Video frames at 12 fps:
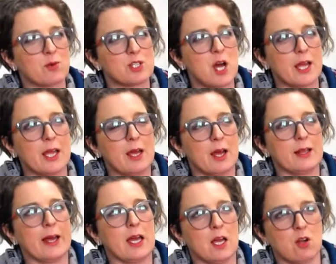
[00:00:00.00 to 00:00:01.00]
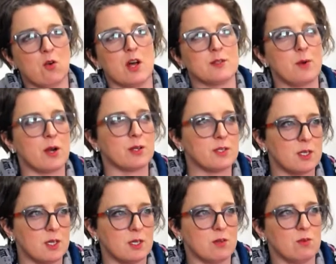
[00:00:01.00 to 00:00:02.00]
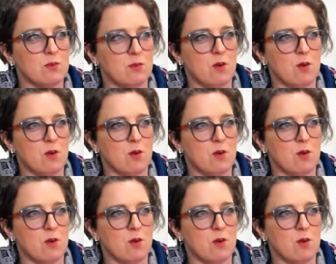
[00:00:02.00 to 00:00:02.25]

talking like cross-partisan